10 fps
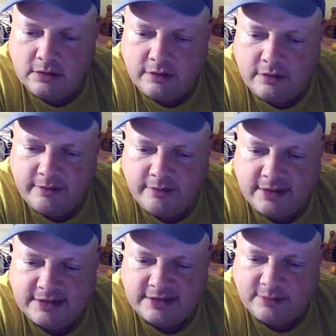Nothing
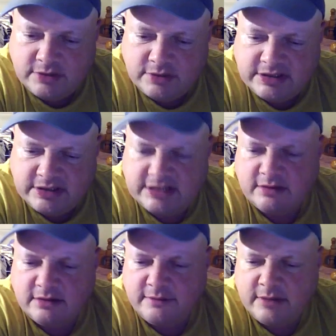matters anymore, says
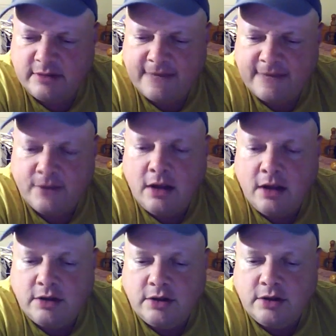69 Phuket.
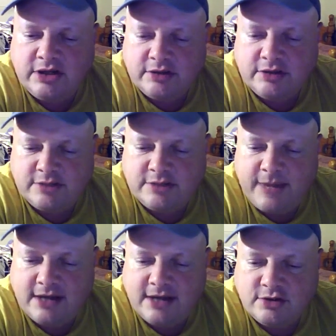Eugenio says,
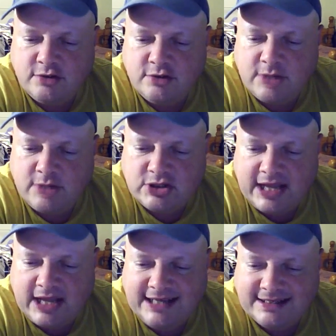Ben, do you mention
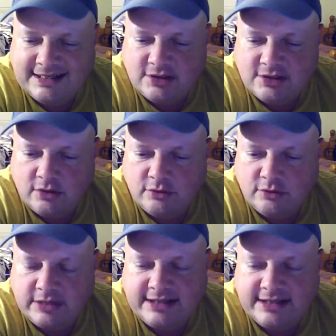aliens on your
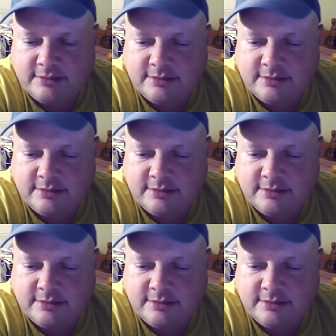dating